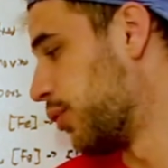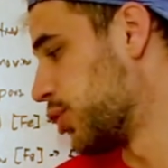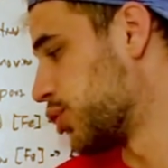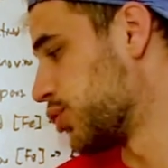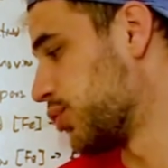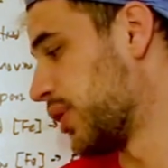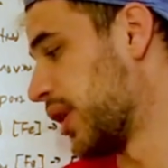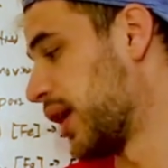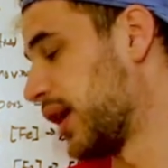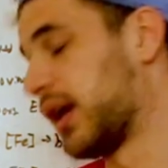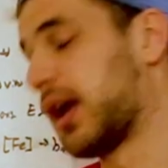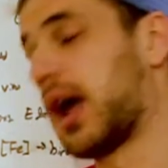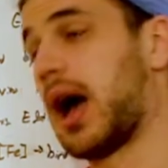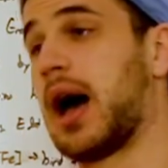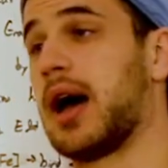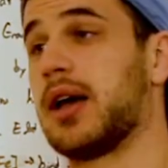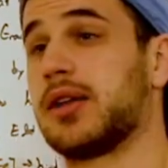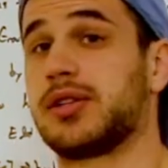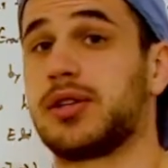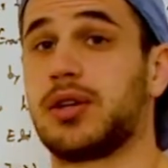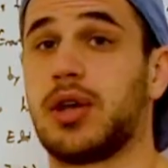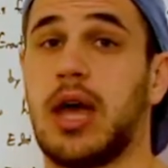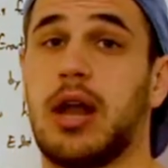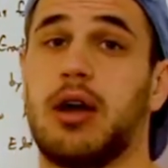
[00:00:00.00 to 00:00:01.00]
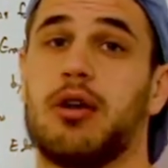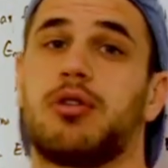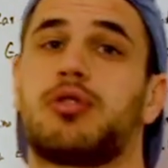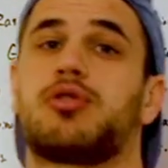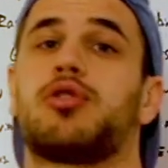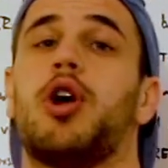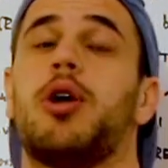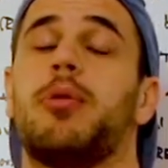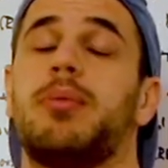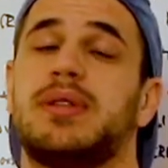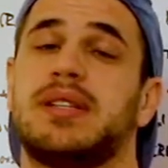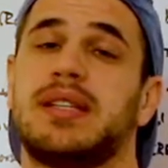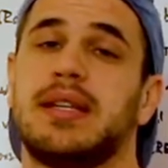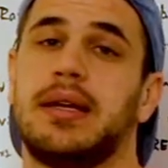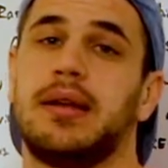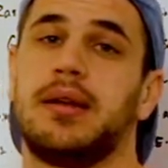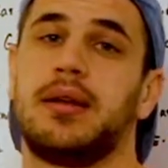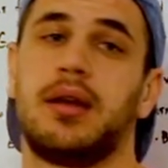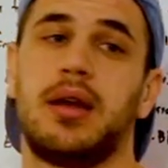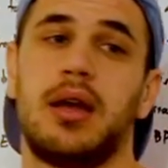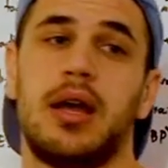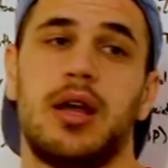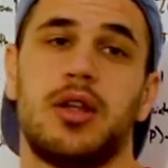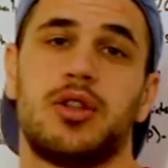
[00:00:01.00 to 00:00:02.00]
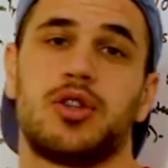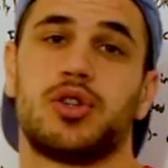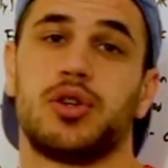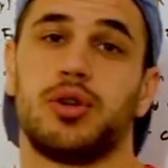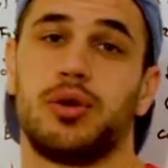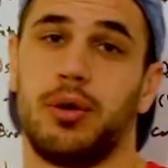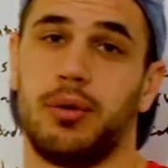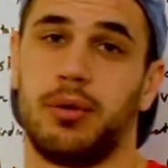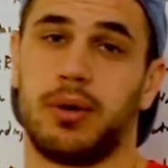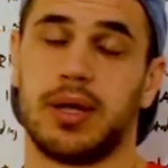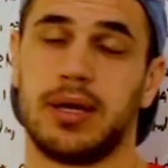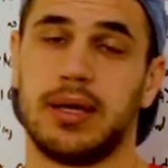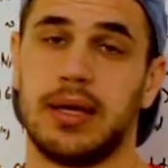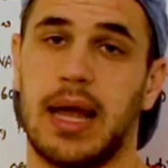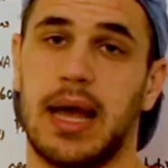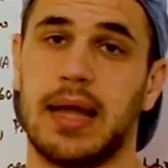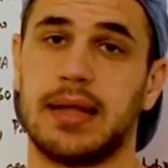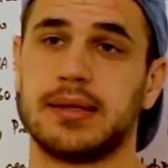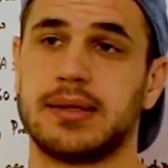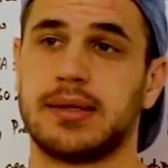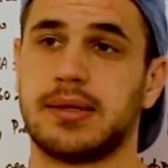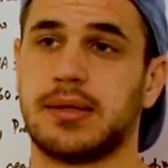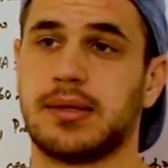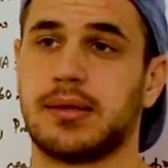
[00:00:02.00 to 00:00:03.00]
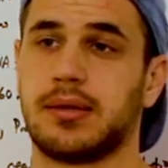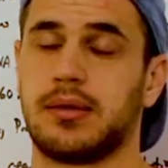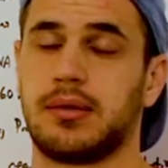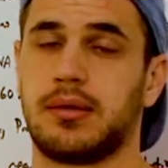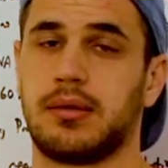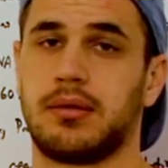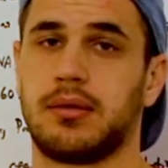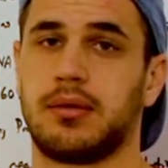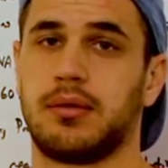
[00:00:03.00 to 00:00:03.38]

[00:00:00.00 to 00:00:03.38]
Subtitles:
which will then cause heterochromatin to condense